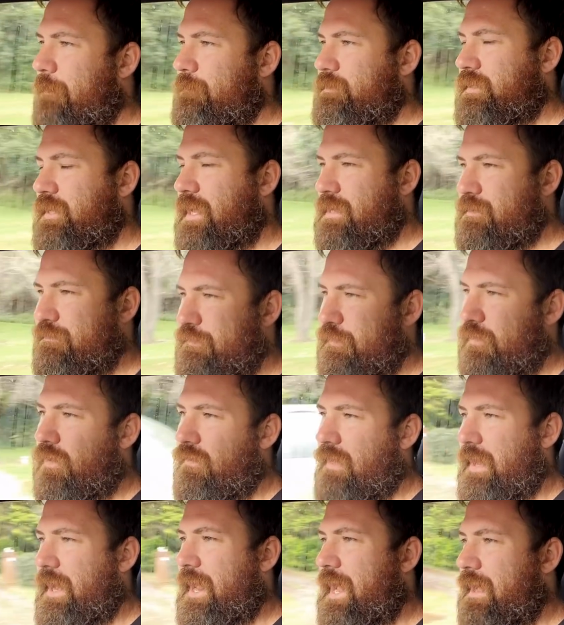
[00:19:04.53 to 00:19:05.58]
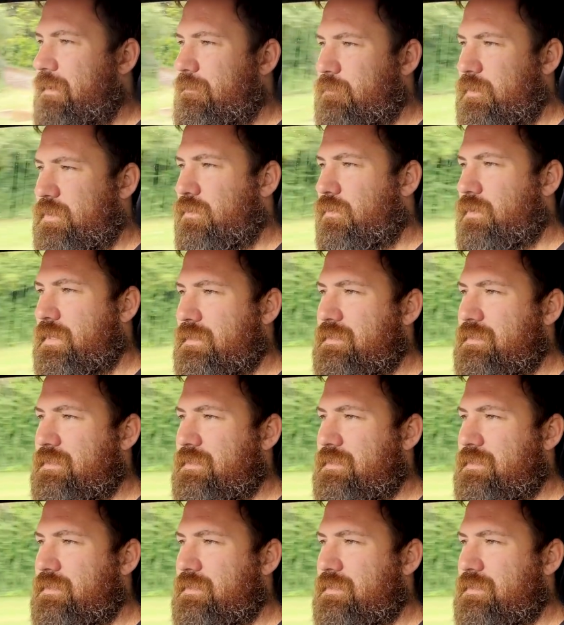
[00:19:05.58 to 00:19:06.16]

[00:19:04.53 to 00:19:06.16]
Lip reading: So yeah, you fill all that out with all your